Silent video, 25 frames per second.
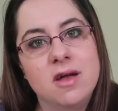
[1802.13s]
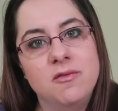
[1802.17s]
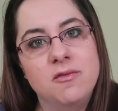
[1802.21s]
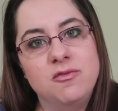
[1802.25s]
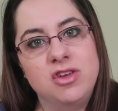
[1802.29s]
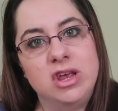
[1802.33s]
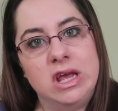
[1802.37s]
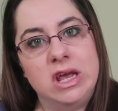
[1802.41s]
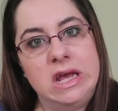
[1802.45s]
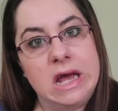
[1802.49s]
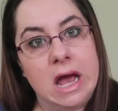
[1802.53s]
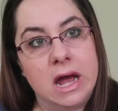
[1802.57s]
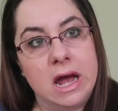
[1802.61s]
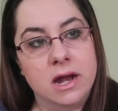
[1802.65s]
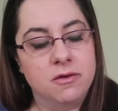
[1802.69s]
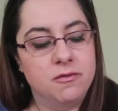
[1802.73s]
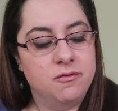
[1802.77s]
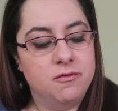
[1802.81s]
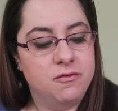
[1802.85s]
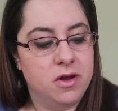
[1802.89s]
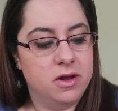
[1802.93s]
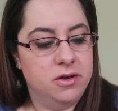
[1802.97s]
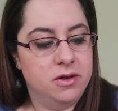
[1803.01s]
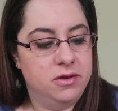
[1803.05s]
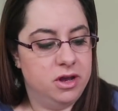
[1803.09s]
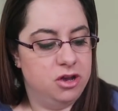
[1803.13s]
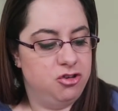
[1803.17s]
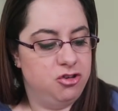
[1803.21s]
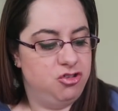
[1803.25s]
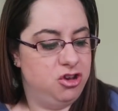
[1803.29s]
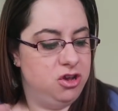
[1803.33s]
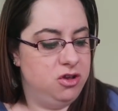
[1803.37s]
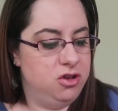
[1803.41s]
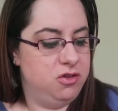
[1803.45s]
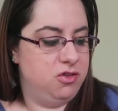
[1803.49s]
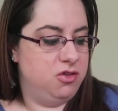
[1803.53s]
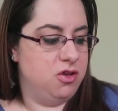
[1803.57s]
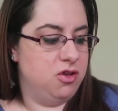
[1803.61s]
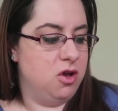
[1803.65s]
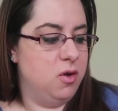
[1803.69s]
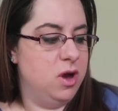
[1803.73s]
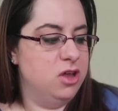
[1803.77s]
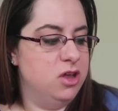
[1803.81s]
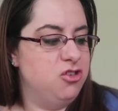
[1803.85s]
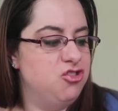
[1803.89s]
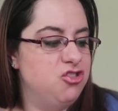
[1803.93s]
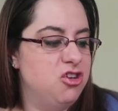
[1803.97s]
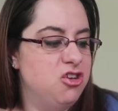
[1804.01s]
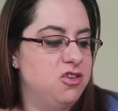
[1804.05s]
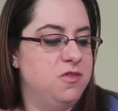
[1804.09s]
love to eat out of fun dishes, so
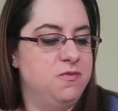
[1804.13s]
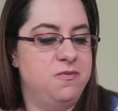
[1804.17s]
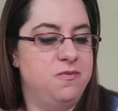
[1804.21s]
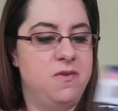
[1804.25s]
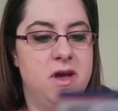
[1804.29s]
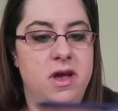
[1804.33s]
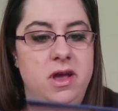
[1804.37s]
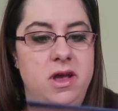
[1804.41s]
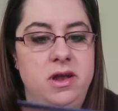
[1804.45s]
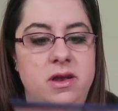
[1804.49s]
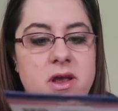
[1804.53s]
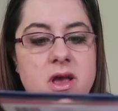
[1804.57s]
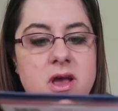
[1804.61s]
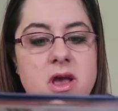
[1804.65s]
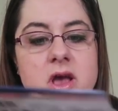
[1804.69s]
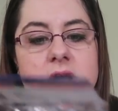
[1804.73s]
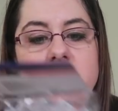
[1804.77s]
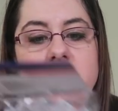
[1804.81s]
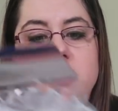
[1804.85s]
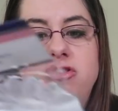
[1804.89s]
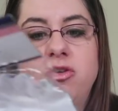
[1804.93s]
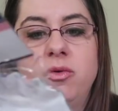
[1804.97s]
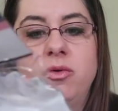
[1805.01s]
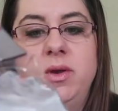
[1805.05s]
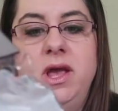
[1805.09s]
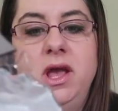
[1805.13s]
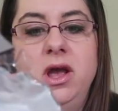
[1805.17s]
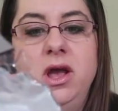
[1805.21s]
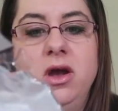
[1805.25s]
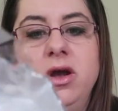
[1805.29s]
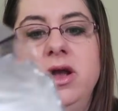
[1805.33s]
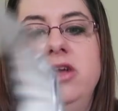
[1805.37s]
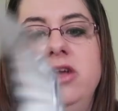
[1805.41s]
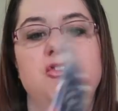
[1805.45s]
it's just fun. So here